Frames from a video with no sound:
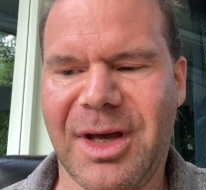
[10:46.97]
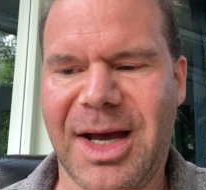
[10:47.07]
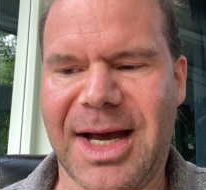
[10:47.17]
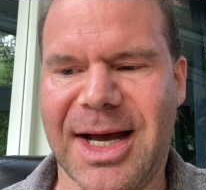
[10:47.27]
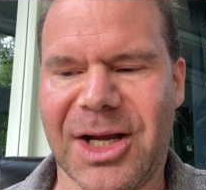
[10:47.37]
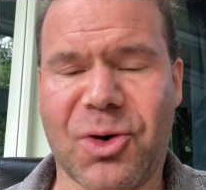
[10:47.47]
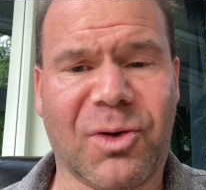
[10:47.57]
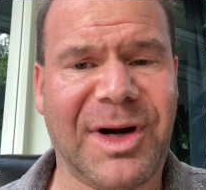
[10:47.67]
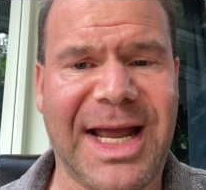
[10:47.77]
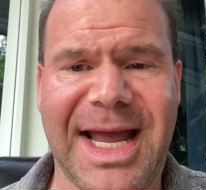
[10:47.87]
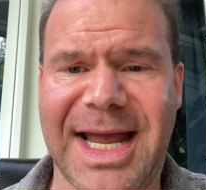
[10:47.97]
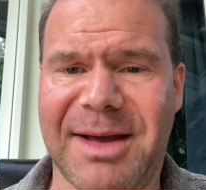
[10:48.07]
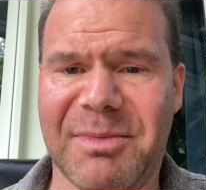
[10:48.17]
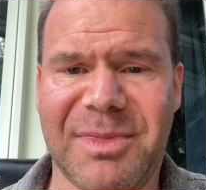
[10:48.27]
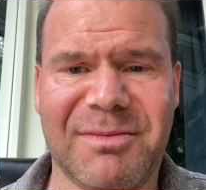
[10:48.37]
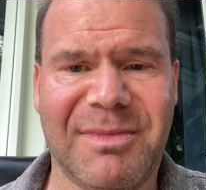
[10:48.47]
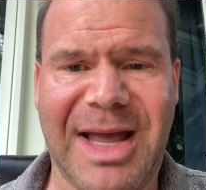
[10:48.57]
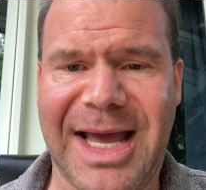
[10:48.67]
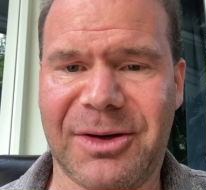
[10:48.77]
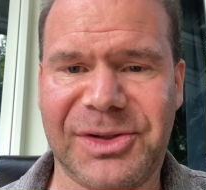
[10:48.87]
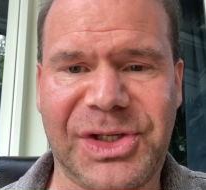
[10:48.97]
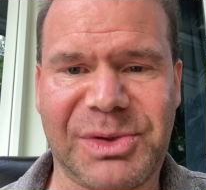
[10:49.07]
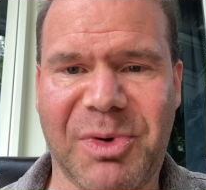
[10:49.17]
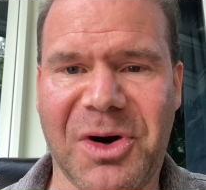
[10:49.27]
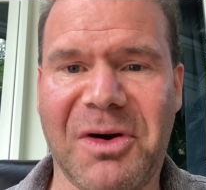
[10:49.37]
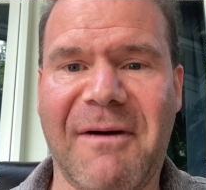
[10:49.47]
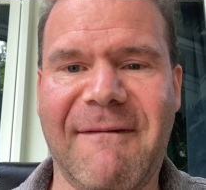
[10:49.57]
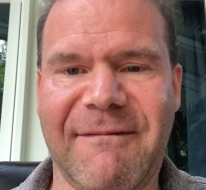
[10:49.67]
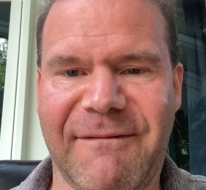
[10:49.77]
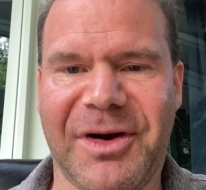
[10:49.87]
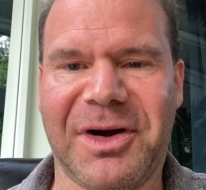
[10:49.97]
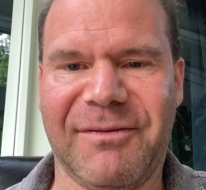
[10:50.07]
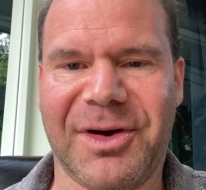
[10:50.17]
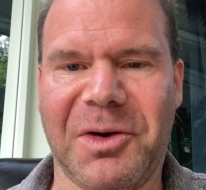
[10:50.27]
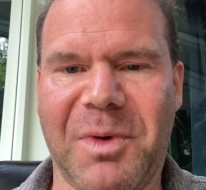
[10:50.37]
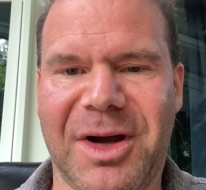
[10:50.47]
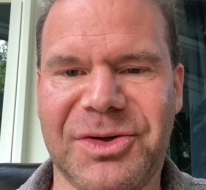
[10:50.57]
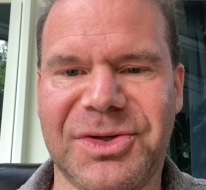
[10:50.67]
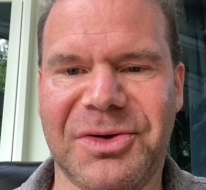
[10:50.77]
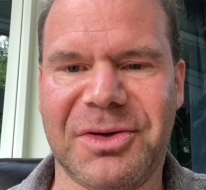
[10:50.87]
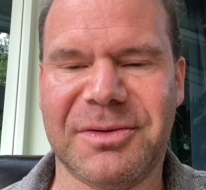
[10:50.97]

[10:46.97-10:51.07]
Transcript: Uh, Corey Haim handles his part very, very well too.